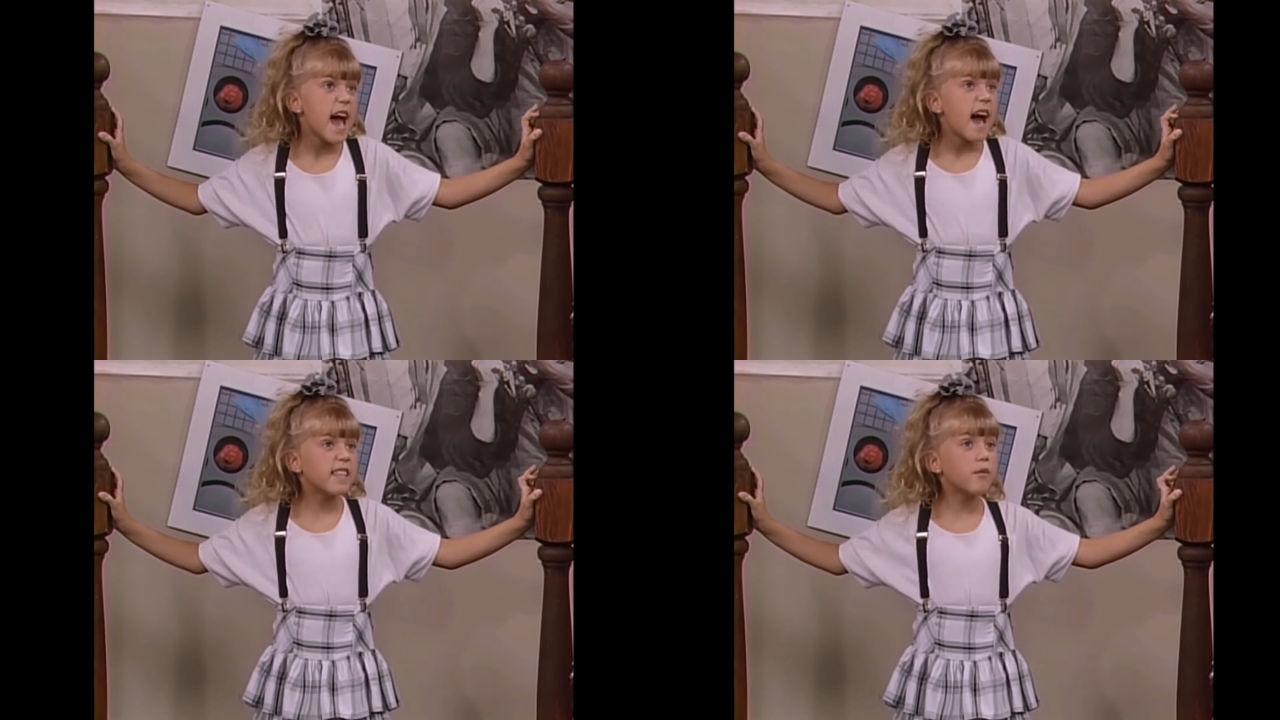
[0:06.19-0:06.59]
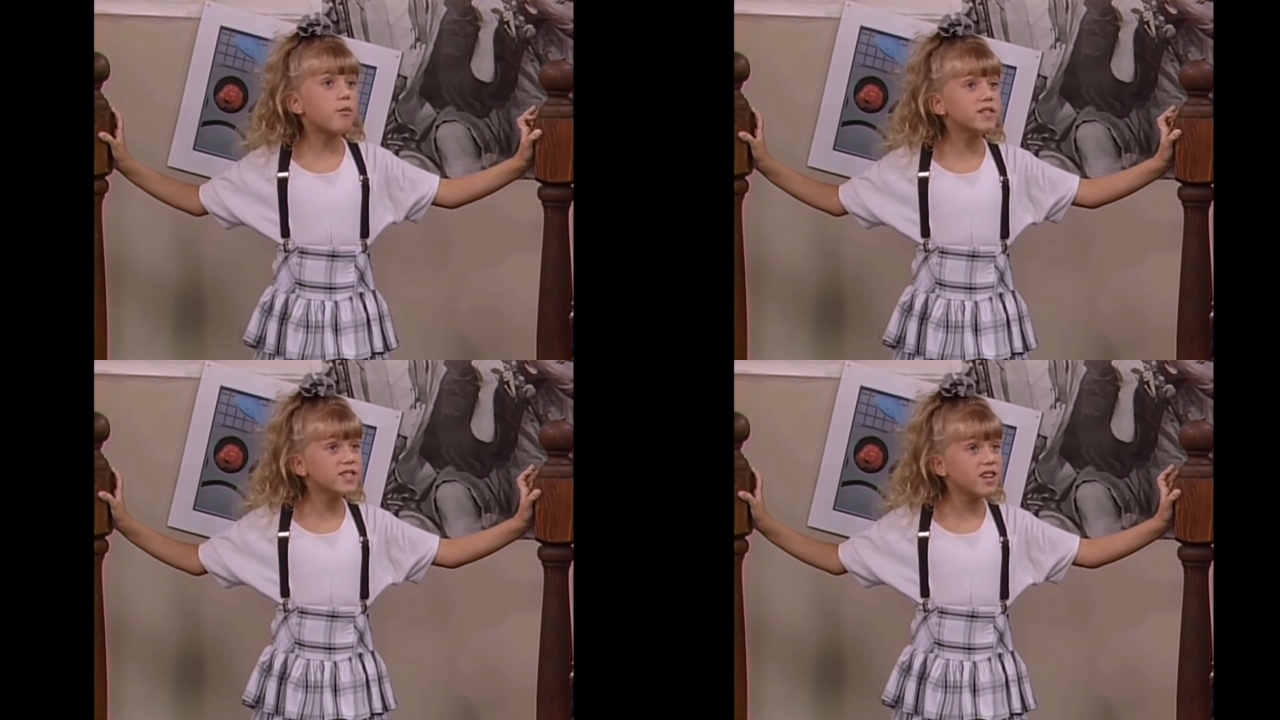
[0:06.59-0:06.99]
And I
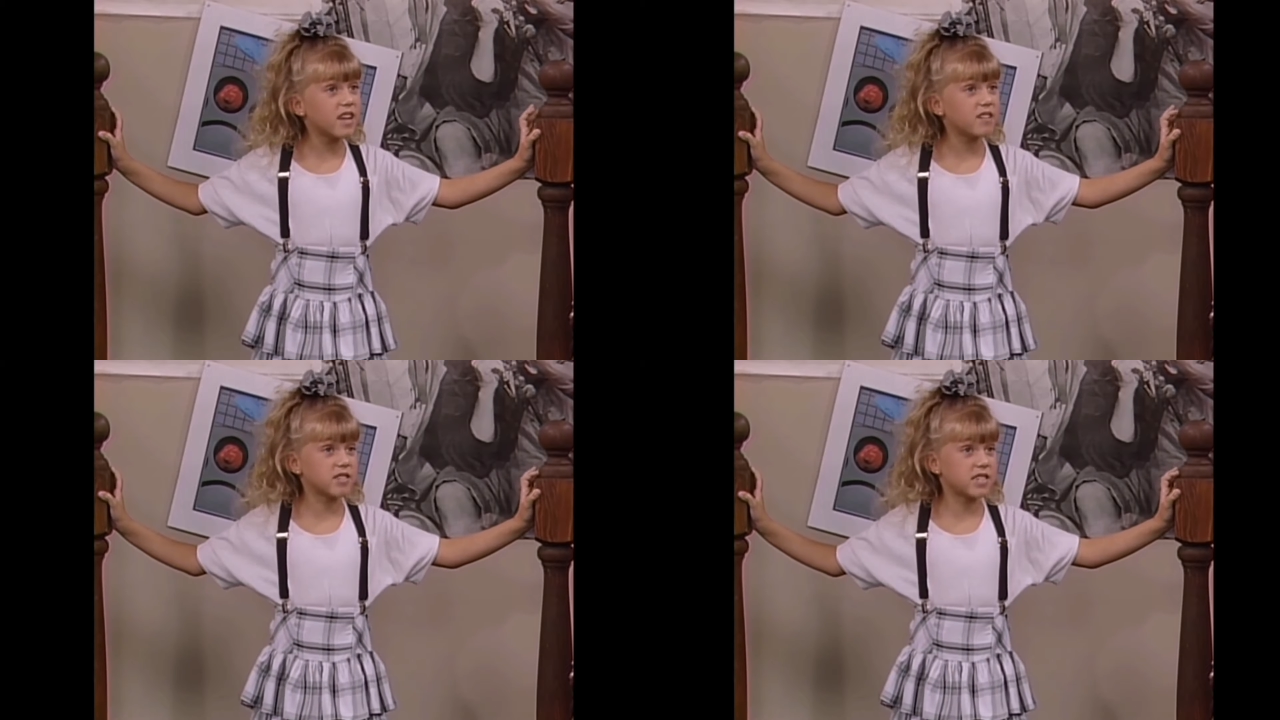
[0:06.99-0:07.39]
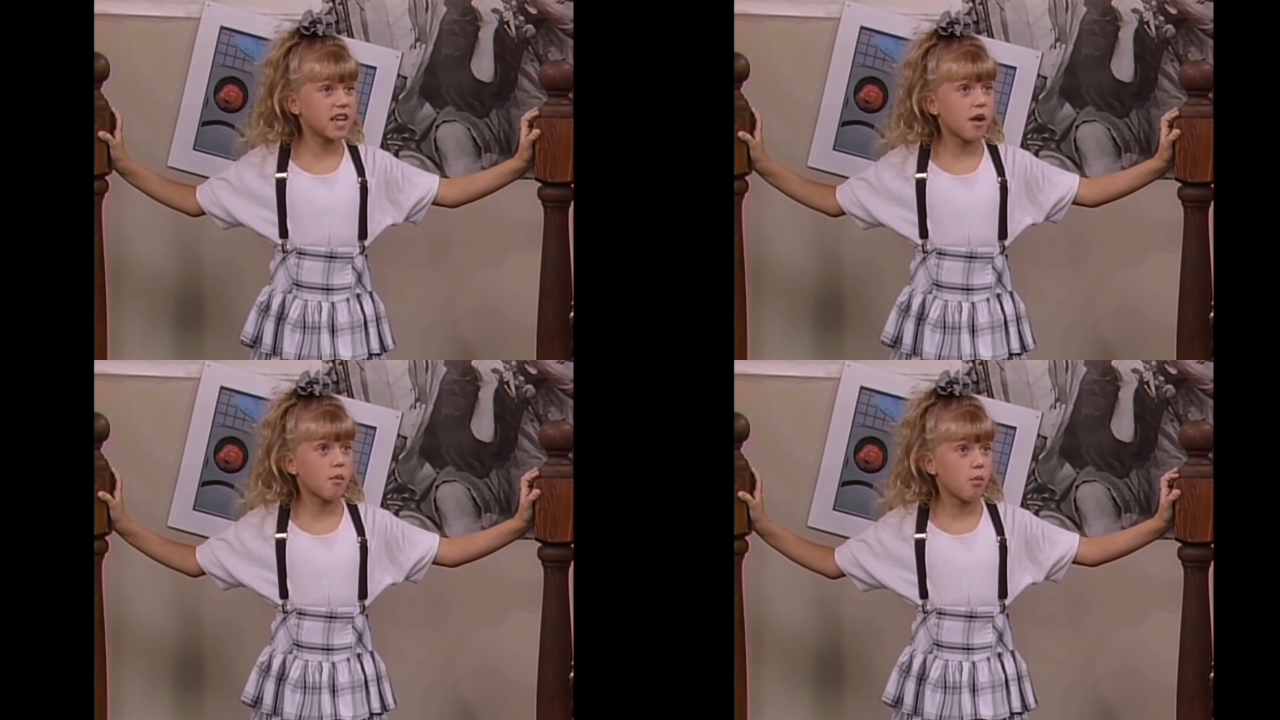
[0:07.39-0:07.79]
wasn't allowed to say
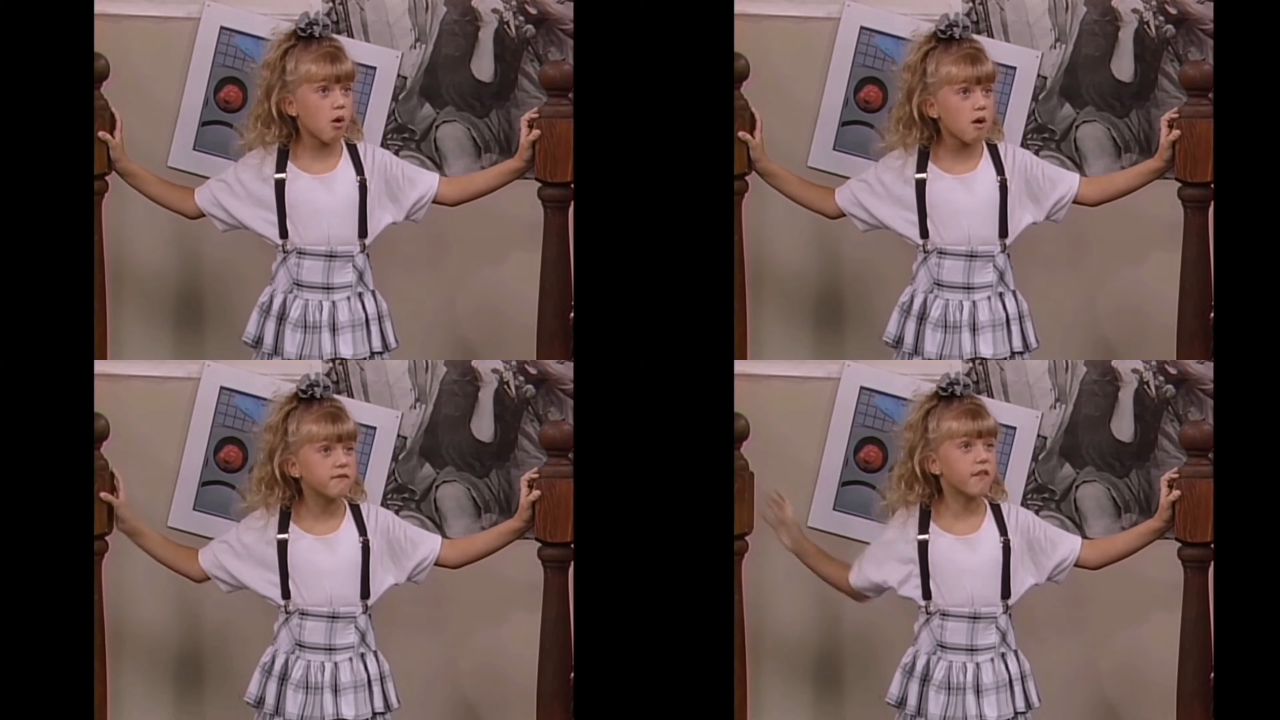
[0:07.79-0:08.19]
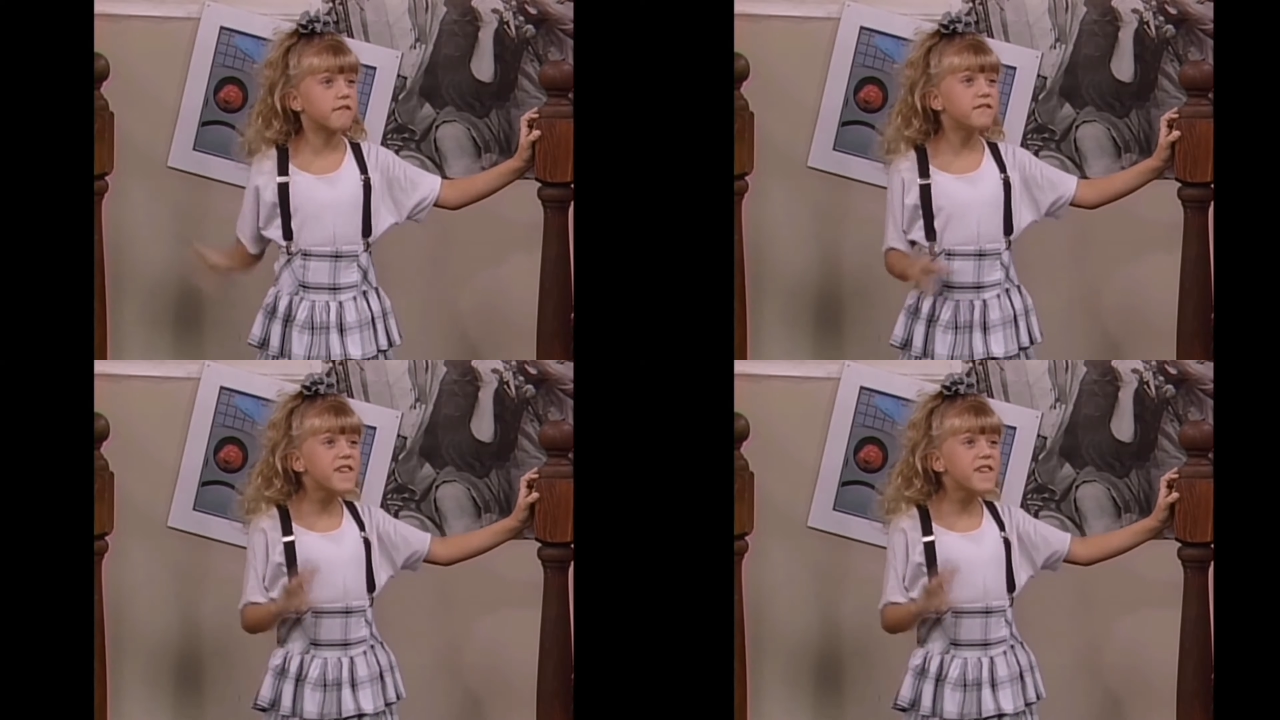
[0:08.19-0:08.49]
a word for 15